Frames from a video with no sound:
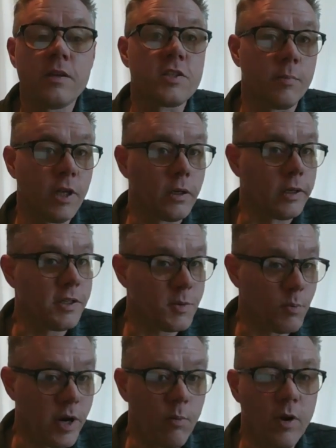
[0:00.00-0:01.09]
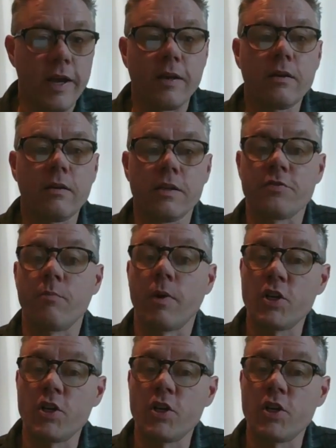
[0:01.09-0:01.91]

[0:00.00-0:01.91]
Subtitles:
Similarly, spring break is from